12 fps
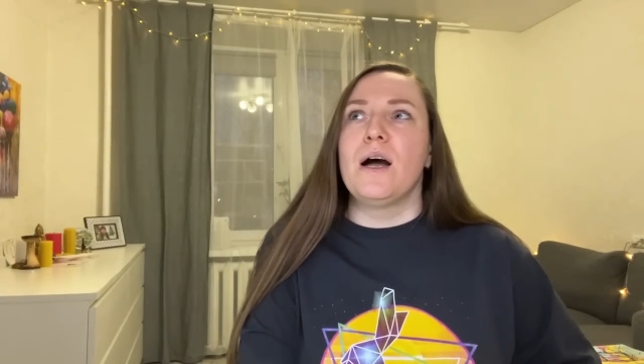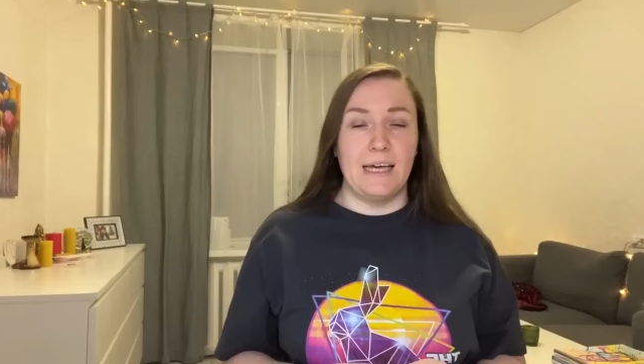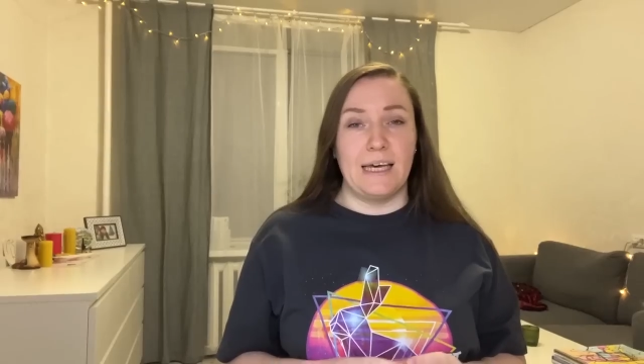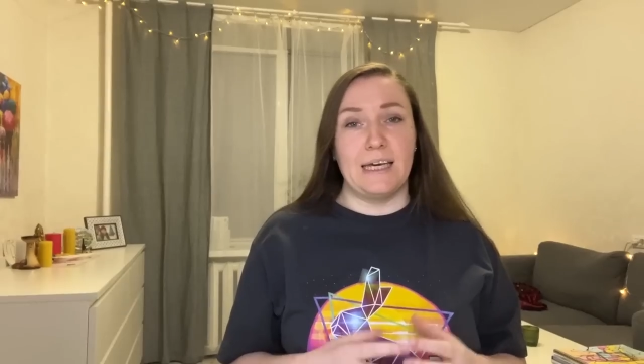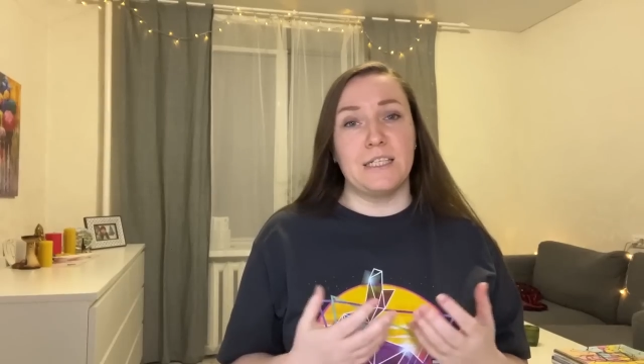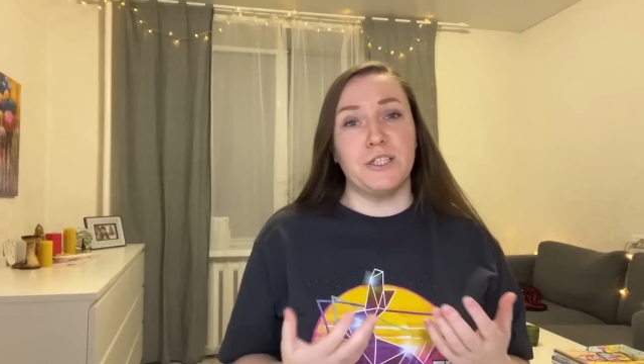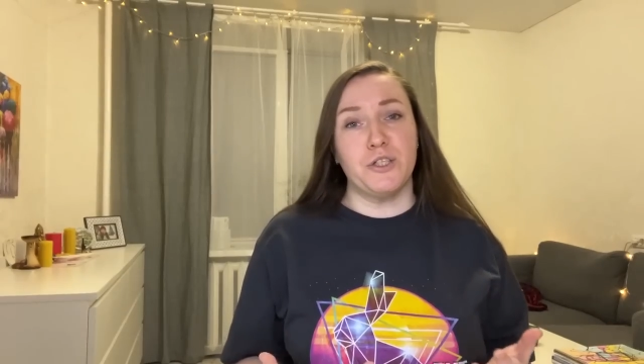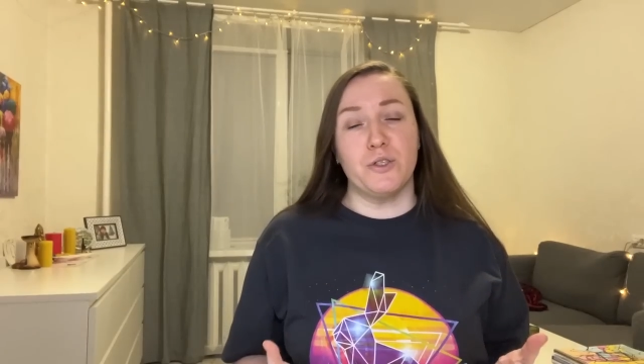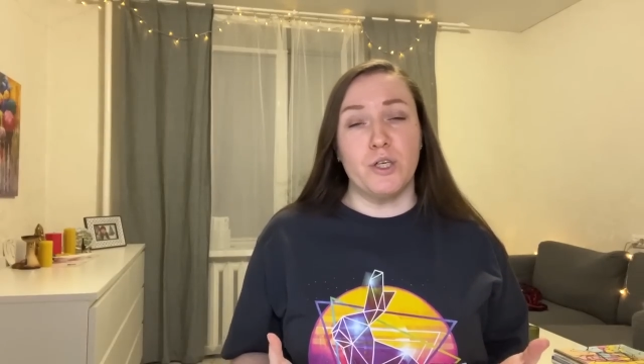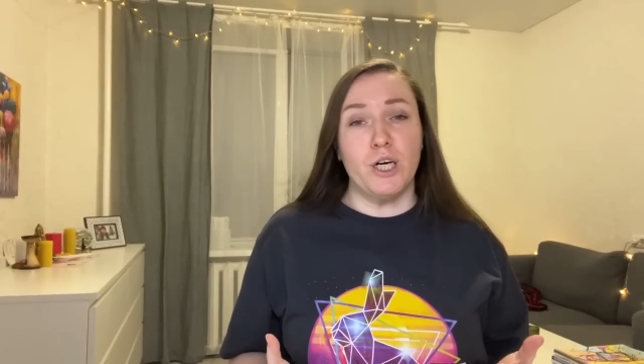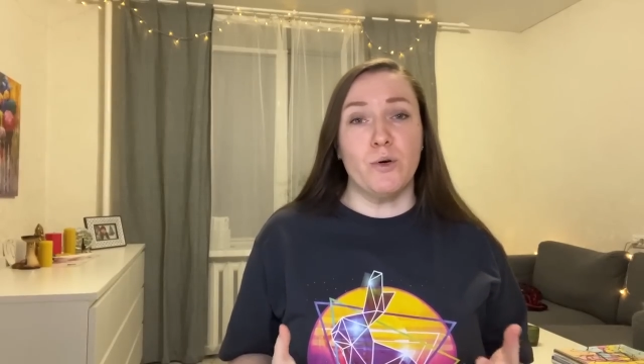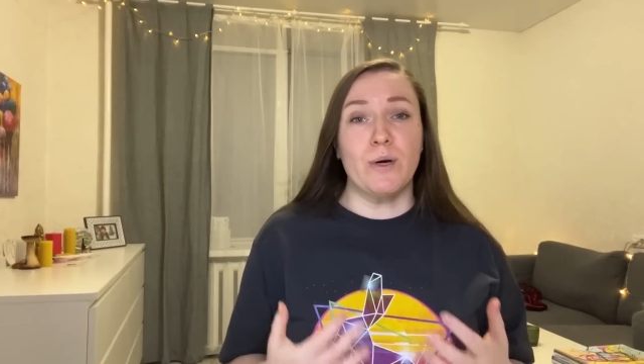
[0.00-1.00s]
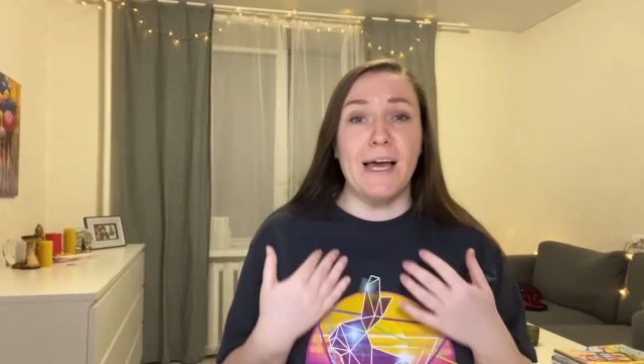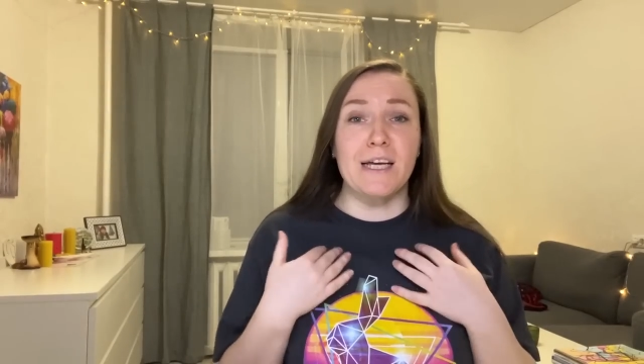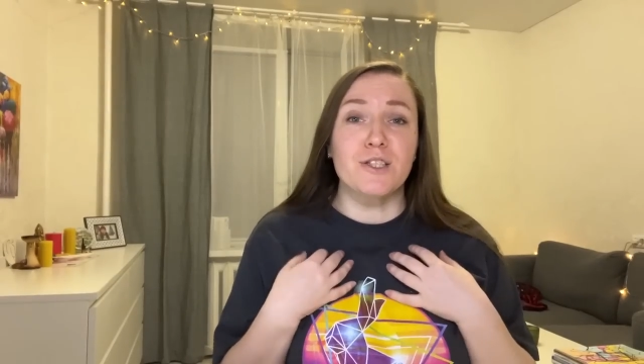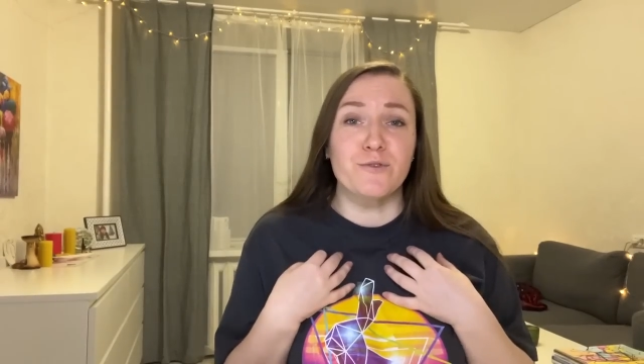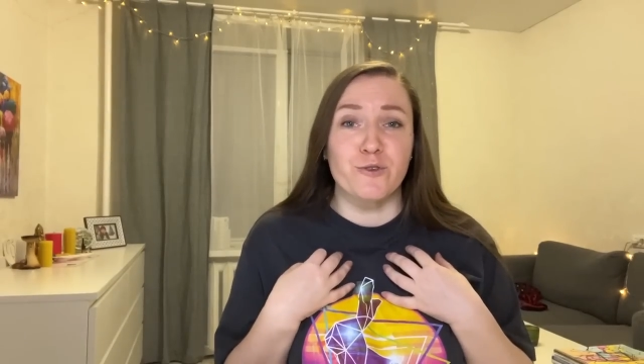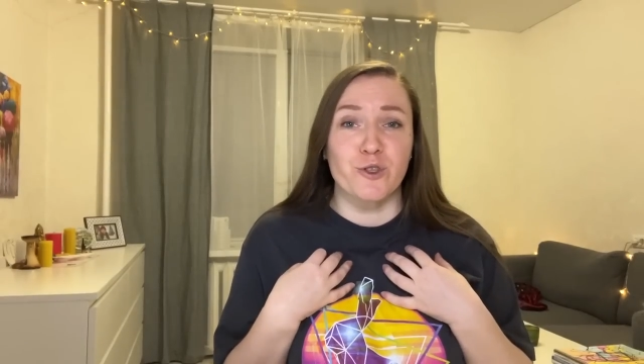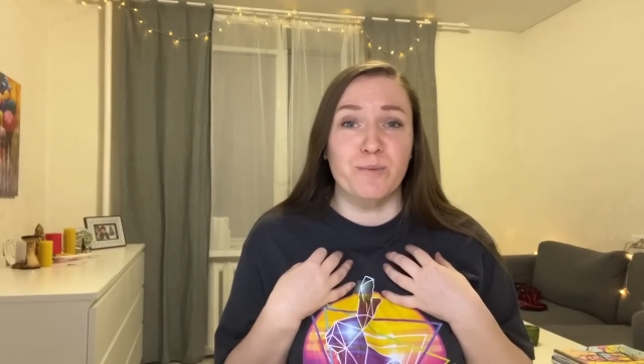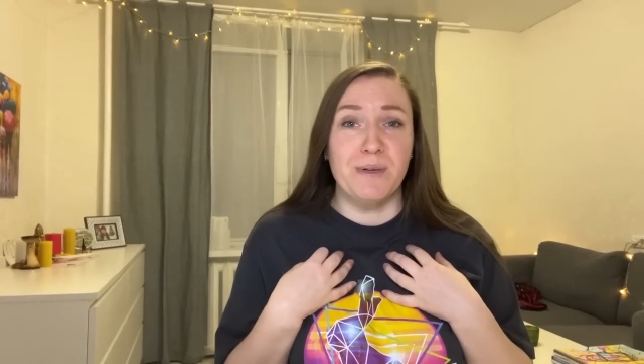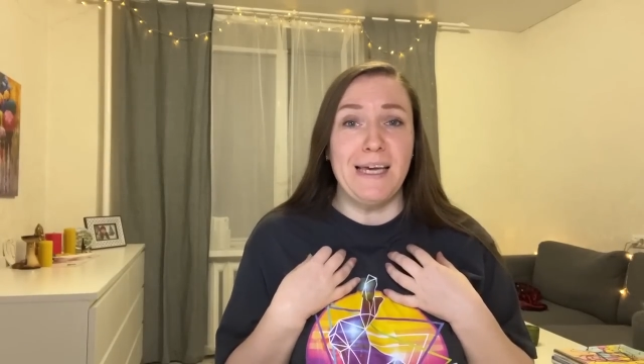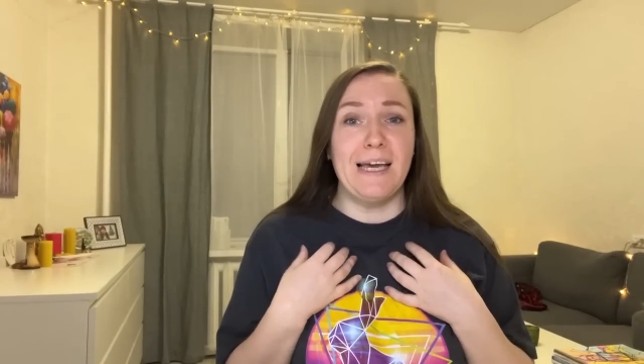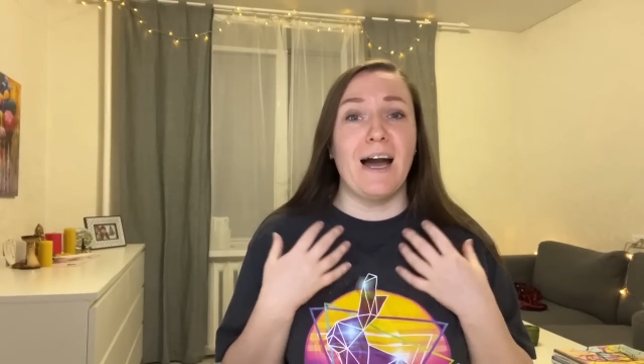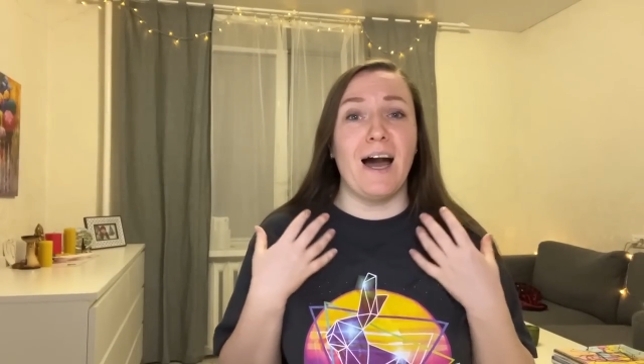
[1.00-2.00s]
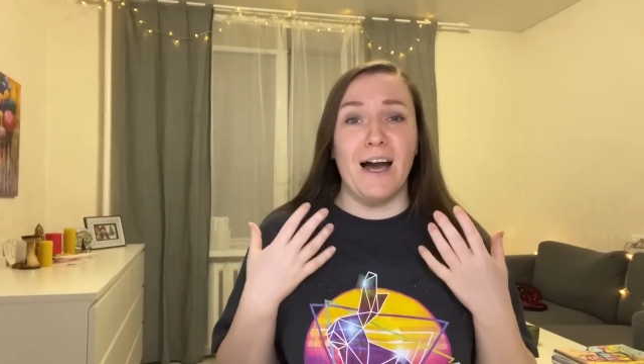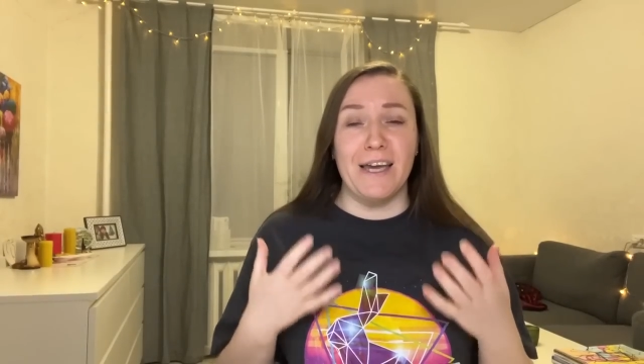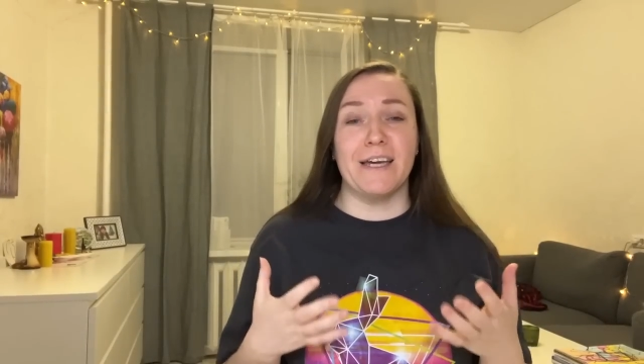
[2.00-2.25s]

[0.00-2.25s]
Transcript: And you know, as for me, I